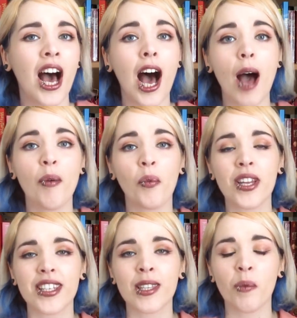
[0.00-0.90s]
um,
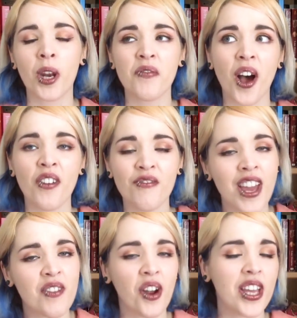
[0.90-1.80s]
which is one of our
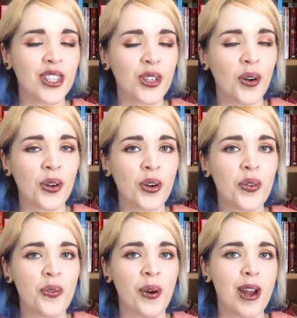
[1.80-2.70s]
favourite
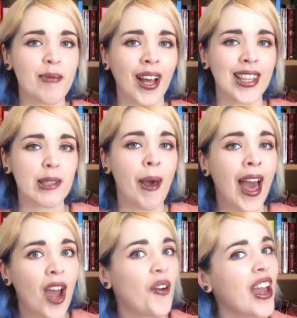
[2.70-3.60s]
historical romance
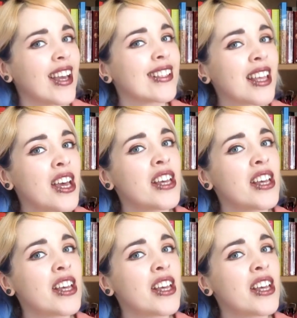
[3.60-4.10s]
pairings.